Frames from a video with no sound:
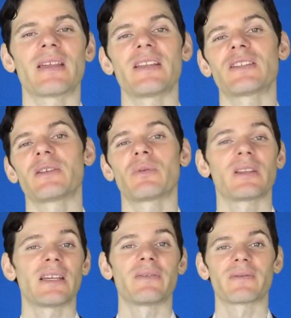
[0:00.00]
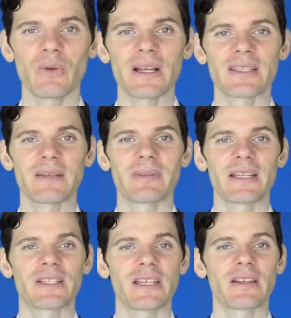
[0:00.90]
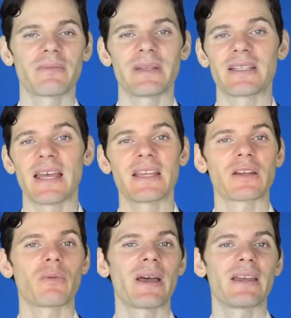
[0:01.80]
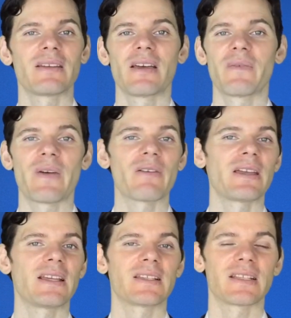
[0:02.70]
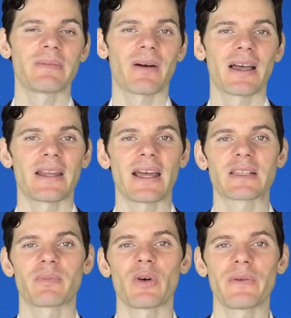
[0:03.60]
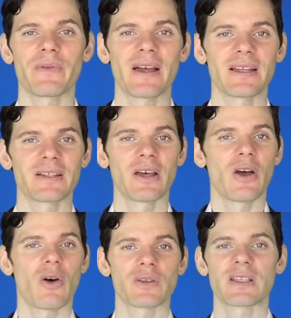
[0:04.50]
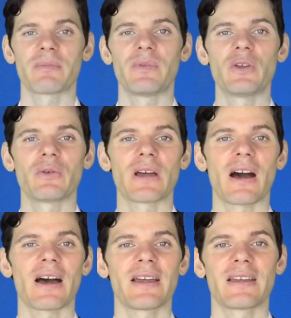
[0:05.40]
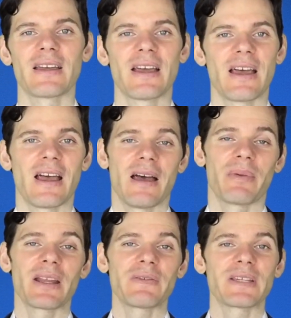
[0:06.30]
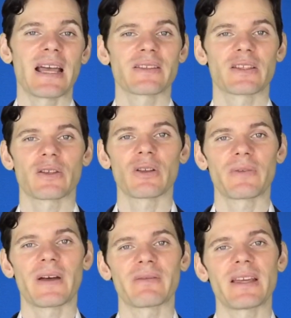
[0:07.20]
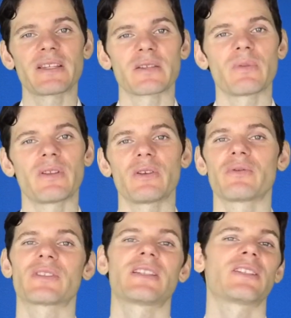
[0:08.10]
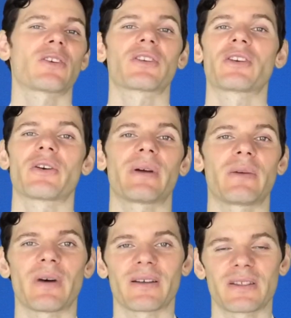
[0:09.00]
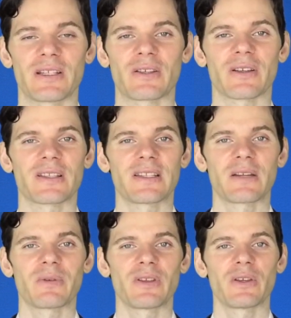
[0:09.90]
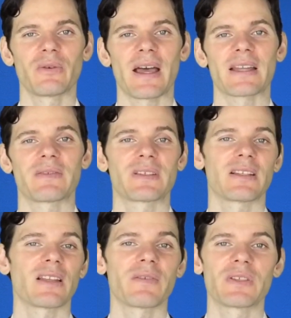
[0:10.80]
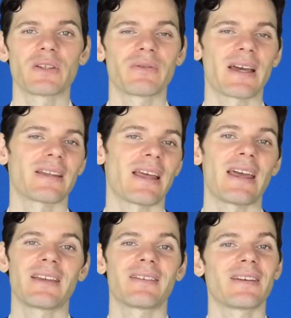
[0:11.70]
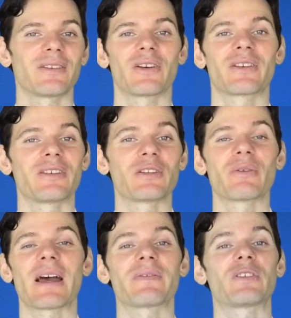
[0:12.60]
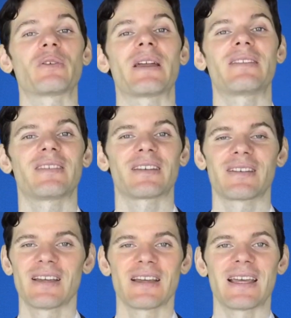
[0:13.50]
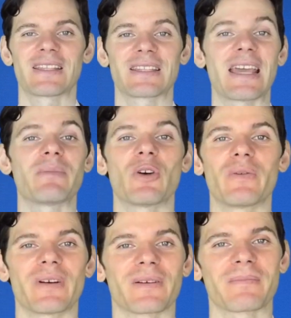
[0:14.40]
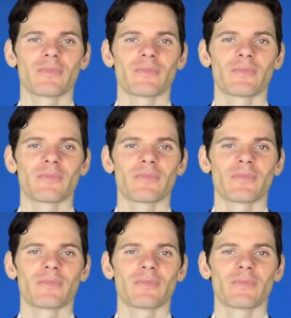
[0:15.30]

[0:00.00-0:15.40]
then she will leave. Quite simply, she can be taken away very easily by an ex-boyfriend or some new guy. But if she has a solid foundation with you, she's not going to go anywhere. She's going to stick with you, and if she loves you, then hey, look, you don't have to do anything. It's game over.